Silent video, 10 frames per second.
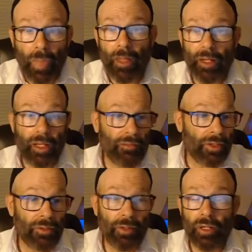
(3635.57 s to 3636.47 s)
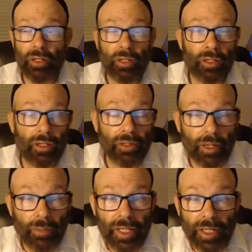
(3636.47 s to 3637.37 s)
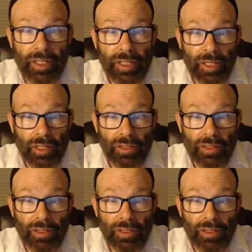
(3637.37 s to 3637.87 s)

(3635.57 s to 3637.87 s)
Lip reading: Again, that's why the Rabbanit is here.